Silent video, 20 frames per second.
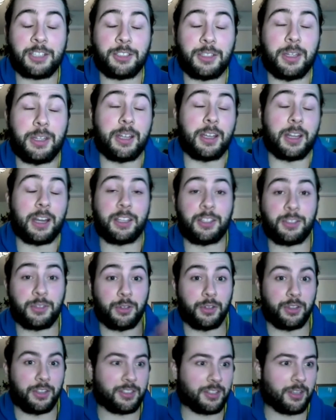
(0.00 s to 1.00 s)
and I
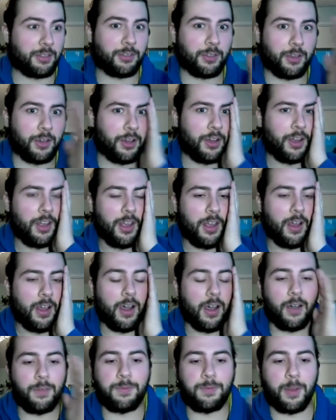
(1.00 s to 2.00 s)
saw this. I thought,
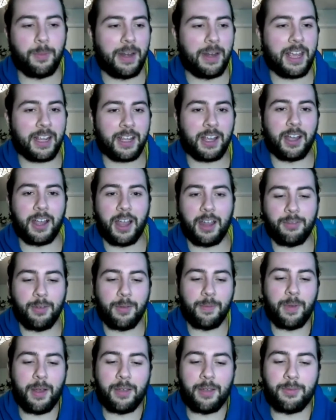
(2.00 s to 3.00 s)
oh, flippin' heck, I
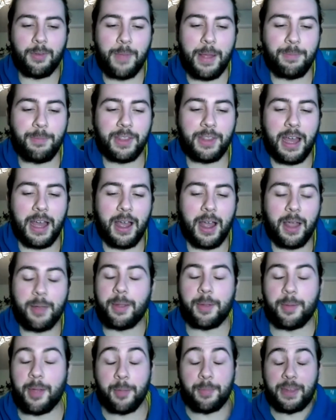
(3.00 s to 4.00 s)
remember that.
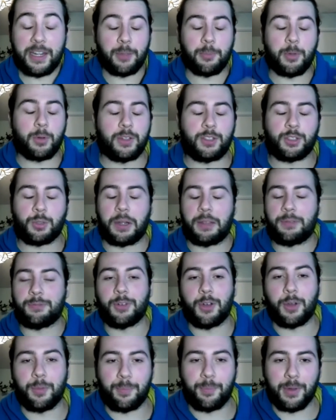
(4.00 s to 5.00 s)
I mean, I'm only
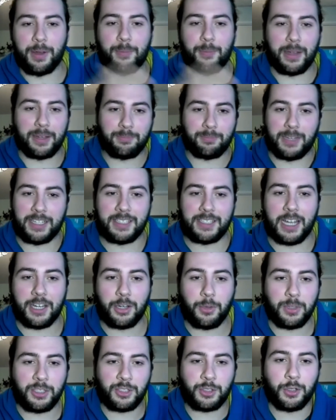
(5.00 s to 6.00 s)
24, but my dad
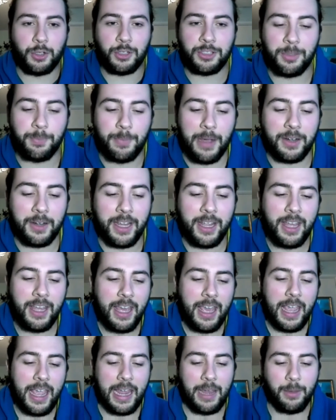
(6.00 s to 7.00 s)
always talked about it.
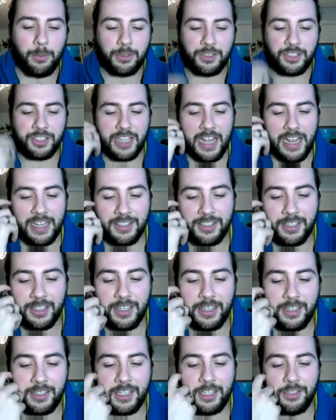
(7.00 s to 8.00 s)
It was that,
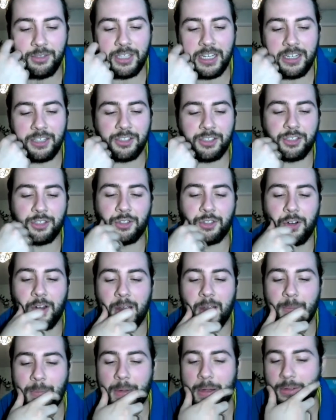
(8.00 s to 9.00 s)
can you tell us a story
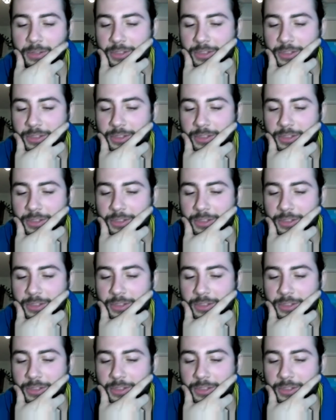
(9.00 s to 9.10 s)
about